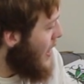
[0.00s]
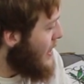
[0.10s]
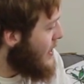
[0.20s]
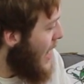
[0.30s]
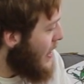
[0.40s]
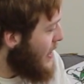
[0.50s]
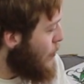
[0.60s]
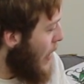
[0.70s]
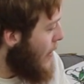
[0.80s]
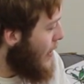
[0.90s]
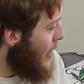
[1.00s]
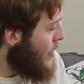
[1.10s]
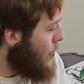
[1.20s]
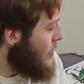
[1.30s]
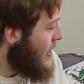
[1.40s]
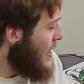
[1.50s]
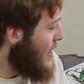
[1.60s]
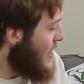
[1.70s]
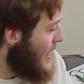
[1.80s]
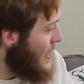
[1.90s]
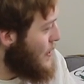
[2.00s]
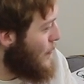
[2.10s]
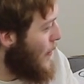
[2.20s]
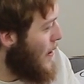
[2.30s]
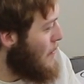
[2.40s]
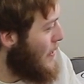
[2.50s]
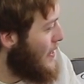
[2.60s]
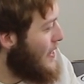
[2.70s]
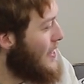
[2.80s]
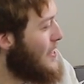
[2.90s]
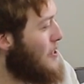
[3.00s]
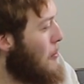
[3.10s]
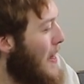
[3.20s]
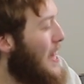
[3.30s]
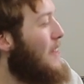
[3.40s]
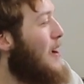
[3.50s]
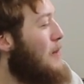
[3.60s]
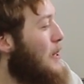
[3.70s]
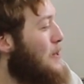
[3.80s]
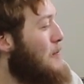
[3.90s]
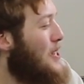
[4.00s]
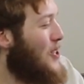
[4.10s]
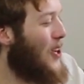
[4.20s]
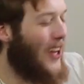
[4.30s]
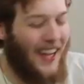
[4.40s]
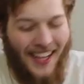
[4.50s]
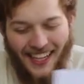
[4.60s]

exactly where in New Zealand he is from. So thank you very much, Mitchell.